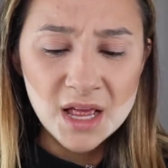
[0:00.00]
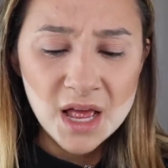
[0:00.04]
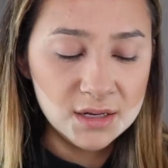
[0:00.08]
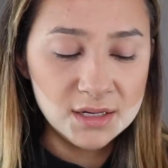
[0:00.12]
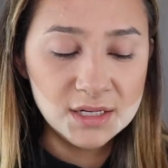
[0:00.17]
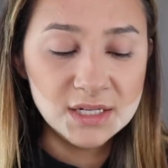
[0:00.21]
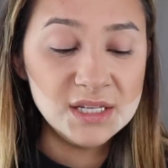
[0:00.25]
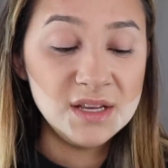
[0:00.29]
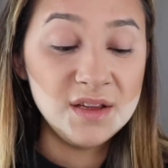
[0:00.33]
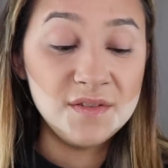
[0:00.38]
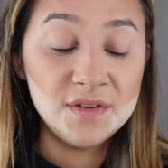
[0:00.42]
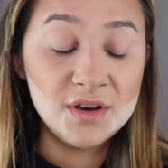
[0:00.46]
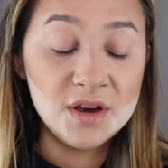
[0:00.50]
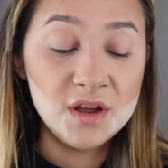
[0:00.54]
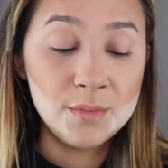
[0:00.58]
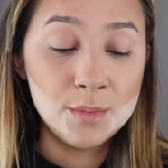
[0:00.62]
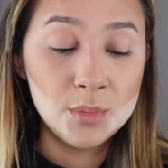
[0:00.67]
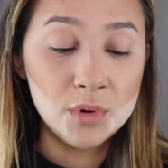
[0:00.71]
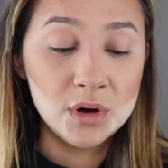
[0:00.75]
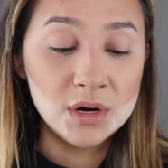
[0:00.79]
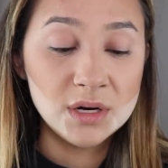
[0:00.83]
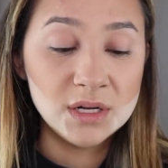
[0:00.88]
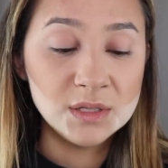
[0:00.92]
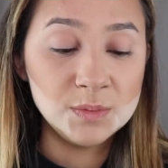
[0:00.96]
it doesn't have a
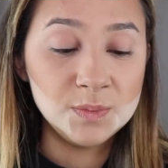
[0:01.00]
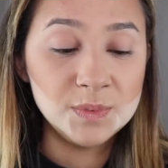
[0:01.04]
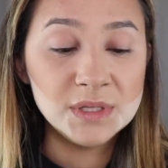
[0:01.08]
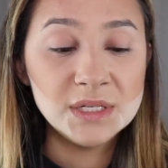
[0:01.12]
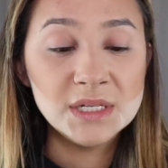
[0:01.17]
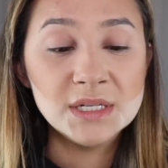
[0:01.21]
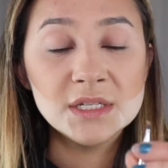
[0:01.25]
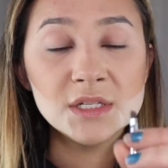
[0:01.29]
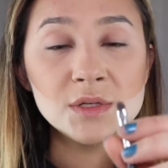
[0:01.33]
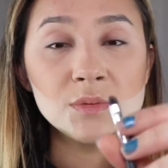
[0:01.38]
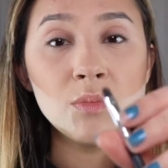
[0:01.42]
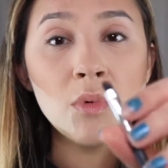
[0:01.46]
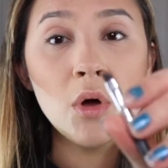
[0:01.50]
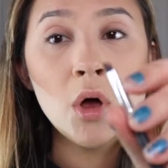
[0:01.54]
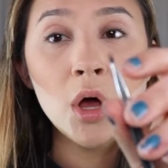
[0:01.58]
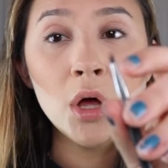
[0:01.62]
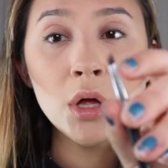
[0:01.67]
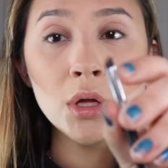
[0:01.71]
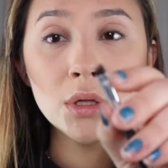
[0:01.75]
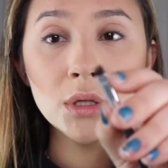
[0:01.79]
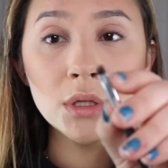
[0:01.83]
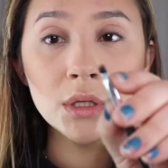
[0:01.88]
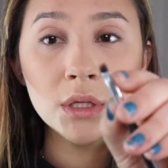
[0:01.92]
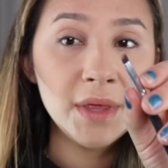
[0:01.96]
number on it, but it's a
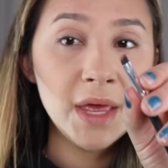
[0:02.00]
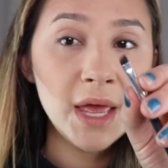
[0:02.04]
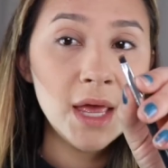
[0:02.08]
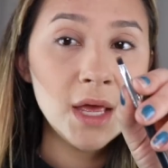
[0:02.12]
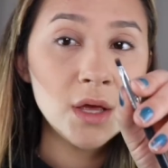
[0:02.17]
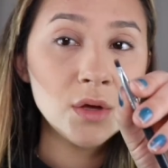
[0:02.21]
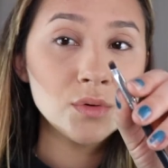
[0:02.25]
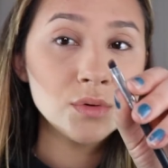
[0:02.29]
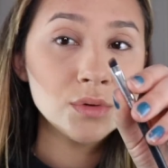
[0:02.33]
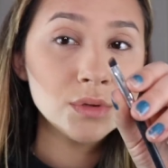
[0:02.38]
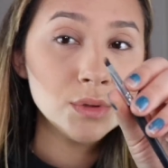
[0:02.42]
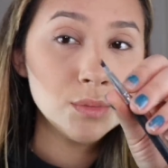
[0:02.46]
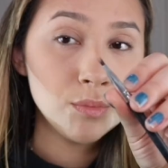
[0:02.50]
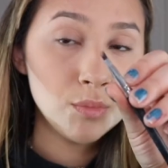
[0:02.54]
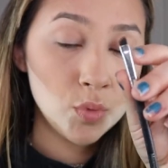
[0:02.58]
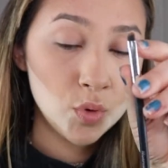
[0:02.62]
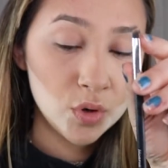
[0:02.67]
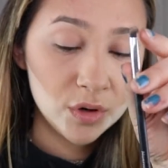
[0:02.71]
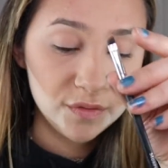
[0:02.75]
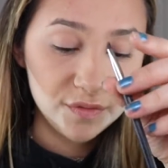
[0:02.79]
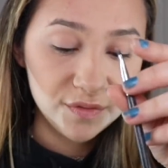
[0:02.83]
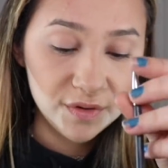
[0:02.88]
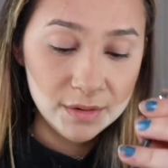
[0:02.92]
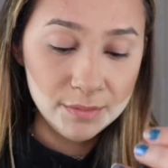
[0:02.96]
small angled
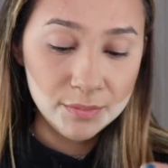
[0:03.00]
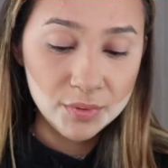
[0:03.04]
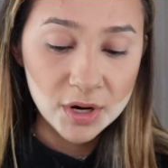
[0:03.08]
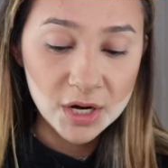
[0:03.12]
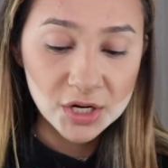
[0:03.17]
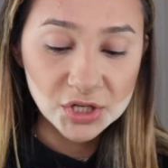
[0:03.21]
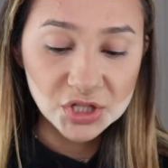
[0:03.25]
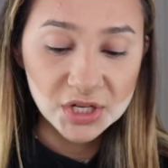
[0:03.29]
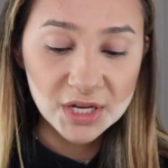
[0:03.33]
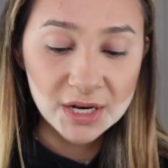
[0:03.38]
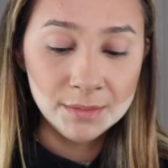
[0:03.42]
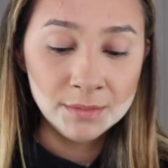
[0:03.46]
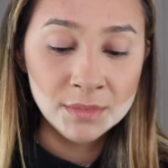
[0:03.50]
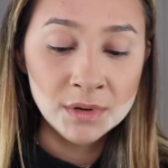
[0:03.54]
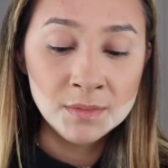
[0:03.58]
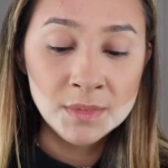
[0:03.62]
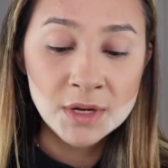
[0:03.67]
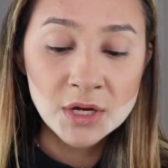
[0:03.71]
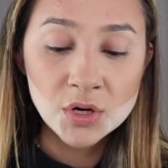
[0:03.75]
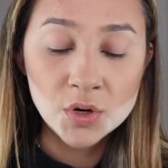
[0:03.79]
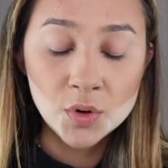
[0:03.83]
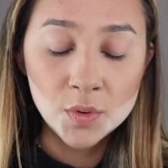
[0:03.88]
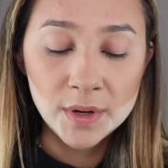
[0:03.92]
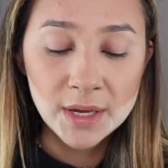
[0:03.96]
Morphe brush, and I'm gonna
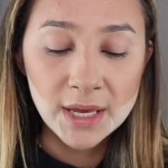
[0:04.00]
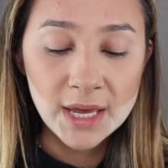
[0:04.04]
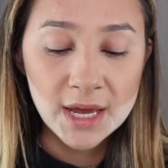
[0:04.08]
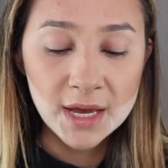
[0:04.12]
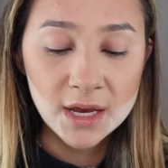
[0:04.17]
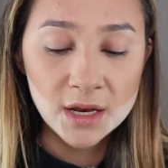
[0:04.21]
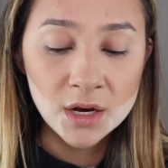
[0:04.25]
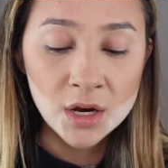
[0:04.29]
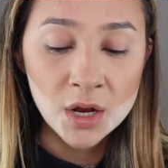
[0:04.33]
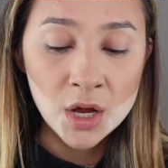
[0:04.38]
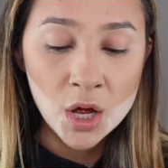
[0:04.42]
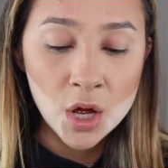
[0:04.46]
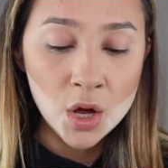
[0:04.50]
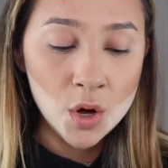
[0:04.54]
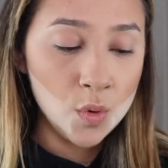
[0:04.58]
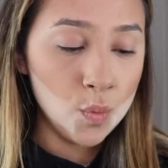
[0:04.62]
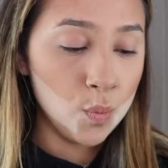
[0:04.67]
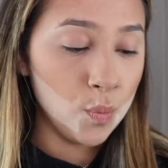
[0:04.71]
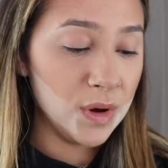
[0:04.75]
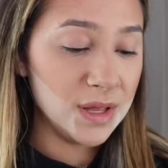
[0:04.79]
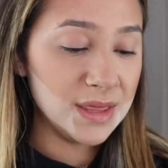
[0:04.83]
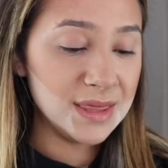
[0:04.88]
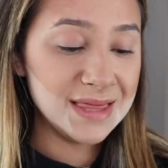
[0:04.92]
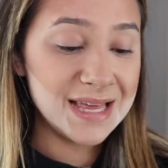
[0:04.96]
be going in
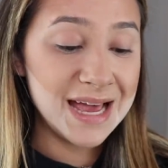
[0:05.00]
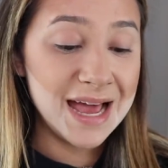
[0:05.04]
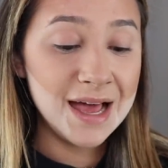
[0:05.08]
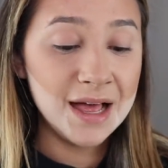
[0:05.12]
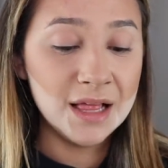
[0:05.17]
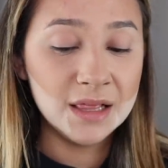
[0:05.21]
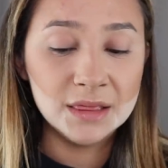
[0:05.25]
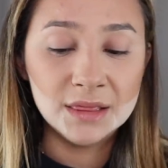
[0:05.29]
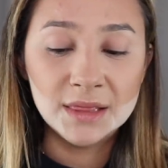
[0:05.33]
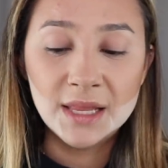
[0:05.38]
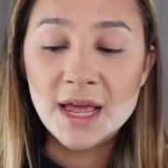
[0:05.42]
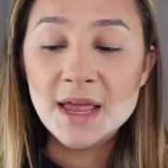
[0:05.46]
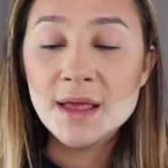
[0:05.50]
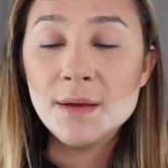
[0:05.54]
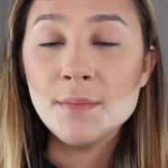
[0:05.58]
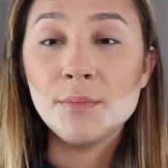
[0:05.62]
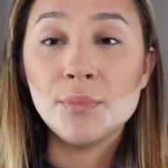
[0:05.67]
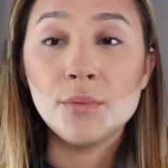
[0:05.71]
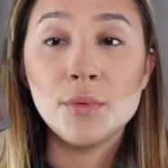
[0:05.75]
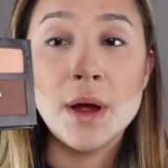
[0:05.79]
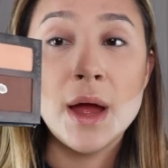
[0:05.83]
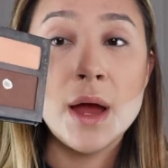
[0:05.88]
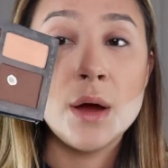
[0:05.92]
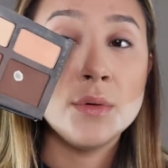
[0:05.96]
with that light
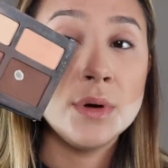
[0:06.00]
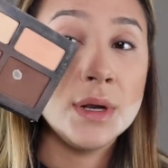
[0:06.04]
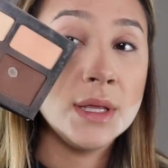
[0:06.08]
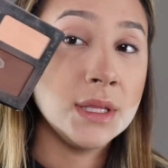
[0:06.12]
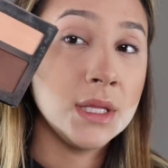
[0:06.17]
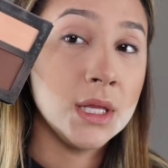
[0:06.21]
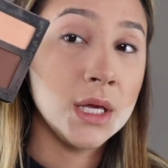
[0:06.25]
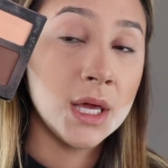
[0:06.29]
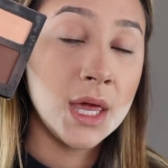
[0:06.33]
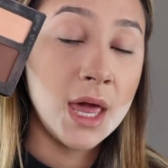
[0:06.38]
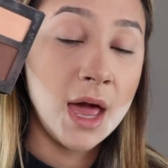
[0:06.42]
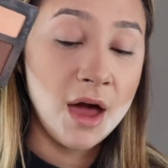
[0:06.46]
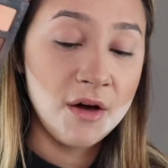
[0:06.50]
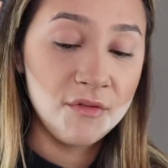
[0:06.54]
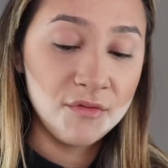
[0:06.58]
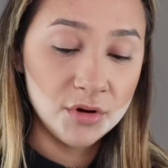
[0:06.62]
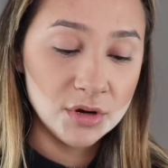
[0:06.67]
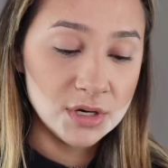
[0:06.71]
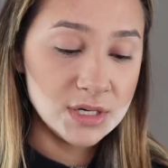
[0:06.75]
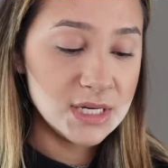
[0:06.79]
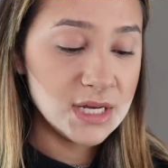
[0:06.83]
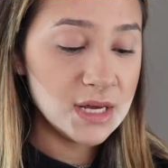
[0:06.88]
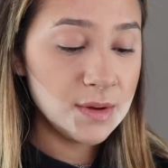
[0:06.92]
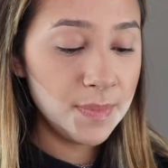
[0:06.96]
brown in the Kat
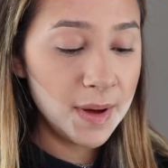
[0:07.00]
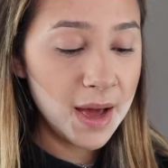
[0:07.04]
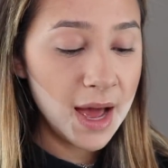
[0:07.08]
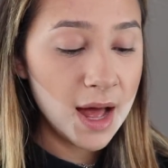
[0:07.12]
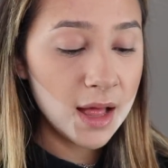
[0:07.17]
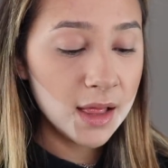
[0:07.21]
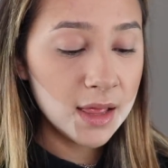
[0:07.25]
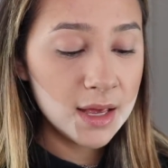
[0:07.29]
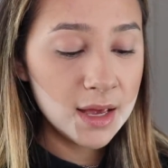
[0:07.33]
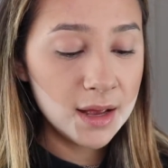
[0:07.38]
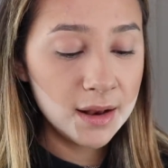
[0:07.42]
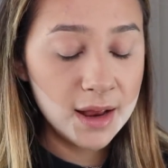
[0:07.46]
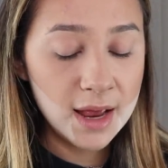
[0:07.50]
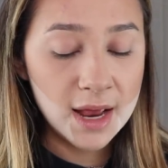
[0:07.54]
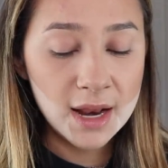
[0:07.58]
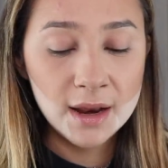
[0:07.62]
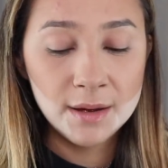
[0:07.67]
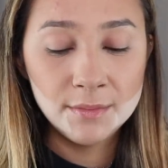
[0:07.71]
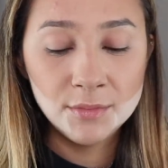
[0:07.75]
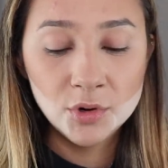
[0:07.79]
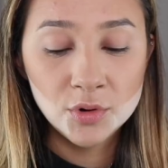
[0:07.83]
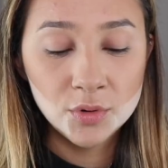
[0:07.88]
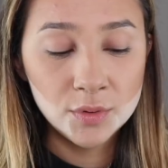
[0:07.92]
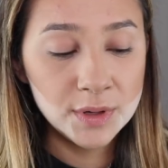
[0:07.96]
Von D palette, and
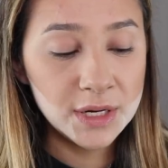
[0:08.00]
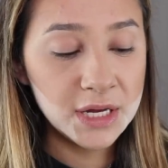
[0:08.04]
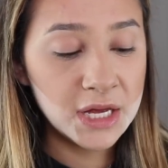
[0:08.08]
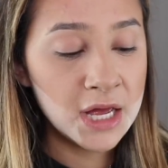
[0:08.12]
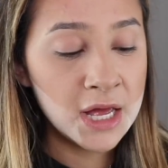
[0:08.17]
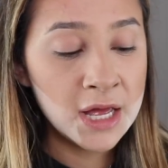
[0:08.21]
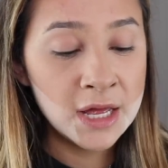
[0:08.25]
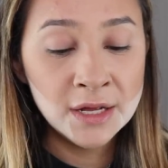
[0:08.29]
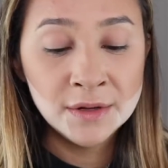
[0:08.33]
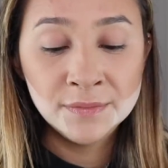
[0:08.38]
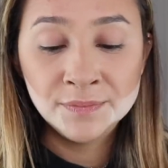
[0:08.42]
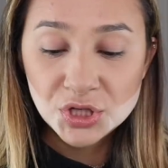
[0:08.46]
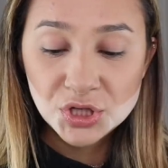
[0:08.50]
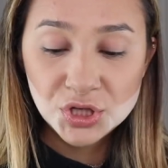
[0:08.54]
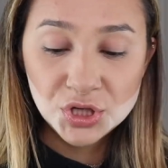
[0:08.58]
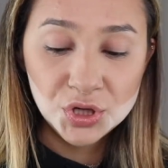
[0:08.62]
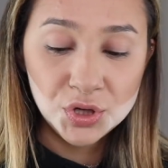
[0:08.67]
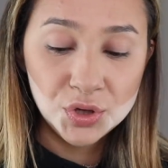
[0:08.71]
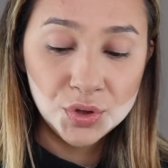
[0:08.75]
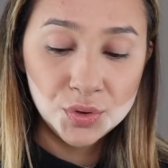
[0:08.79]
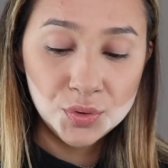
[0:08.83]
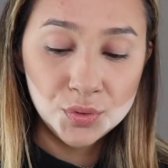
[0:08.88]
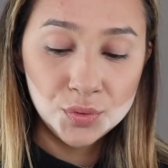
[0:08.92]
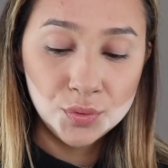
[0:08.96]
I'm going
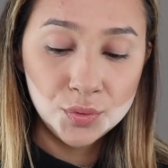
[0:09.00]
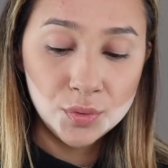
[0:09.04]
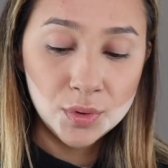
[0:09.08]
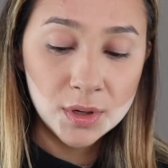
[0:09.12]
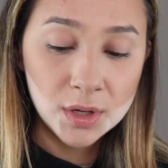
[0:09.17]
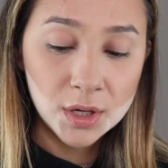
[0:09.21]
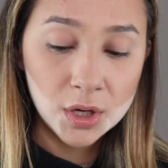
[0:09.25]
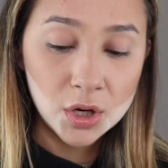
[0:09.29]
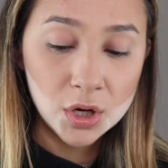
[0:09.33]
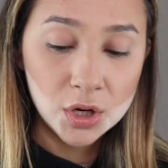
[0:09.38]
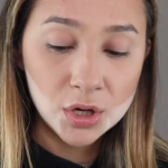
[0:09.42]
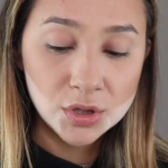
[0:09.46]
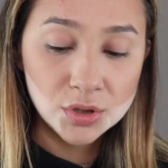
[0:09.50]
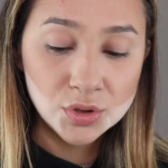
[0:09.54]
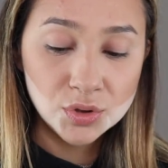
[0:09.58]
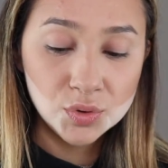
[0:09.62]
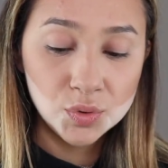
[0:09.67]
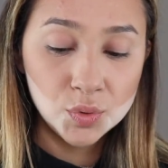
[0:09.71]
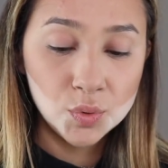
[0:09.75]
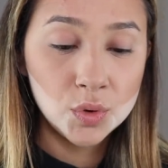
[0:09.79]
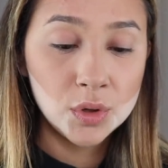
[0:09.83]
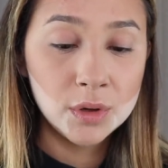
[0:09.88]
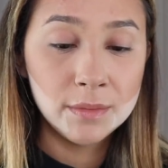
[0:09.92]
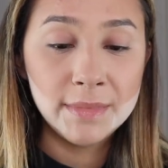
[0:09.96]
to
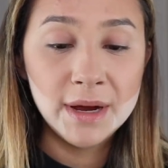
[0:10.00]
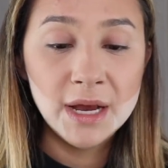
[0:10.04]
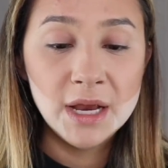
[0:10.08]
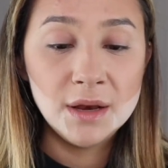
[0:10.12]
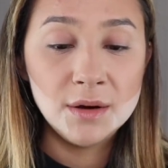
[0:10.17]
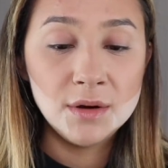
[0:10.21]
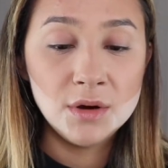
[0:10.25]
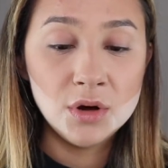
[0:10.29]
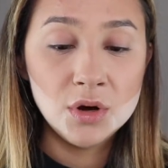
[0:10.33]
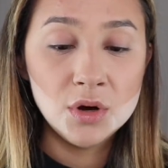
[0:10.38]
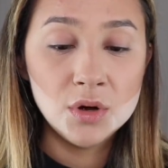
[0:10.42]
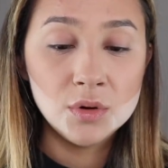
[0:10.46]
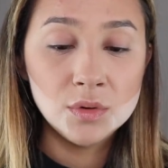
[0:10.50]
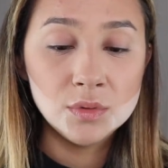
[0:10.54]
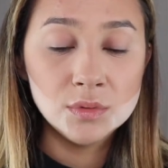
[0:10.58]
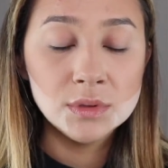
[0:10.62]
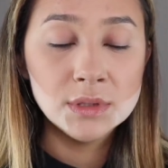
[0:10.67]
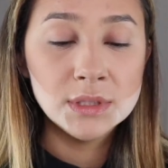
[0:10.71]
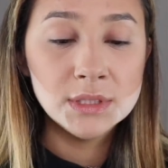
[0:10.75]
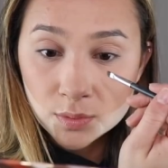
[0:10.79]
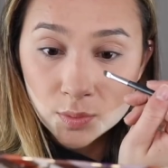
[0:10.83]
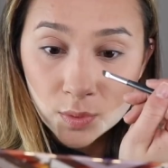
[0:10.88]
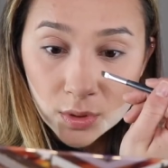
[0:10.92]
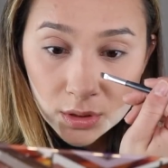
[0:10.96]
contour my
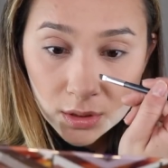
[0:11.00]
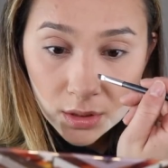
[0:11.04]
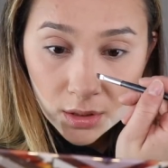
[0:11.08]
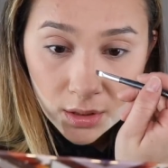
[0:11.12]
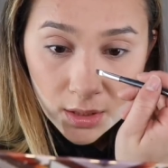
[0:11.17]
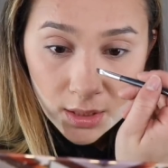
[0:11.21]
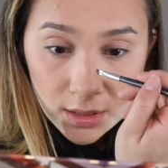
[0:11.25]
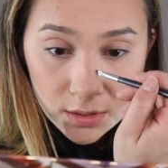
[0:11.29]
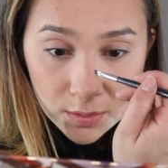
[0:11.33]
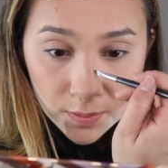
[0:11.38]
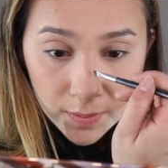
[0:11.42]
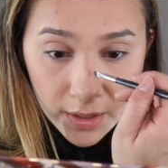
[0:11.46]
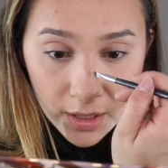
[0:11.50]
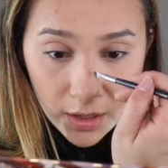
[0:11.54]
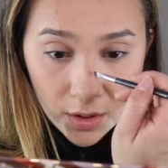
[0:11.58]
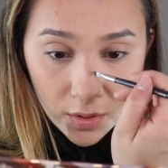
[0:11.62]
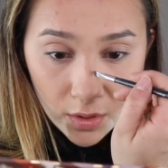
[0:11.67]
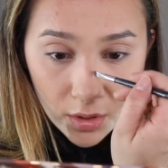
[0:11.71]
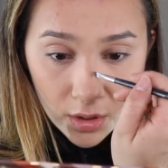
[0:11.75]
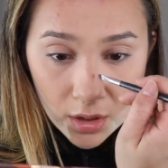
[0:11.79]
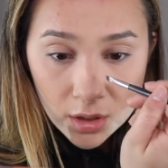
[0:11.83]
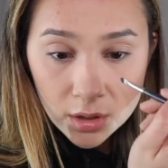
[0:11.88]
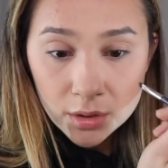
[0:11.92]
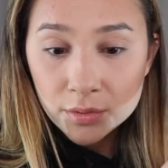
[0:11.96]
nose with this
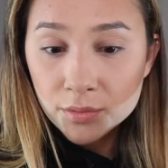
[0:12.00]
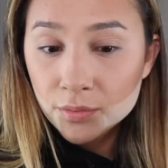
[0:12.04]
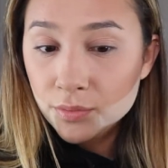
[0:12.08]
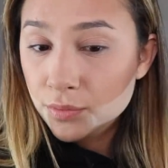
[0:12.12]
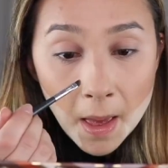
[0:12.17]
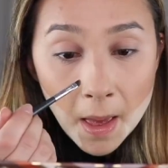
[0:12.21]
powder.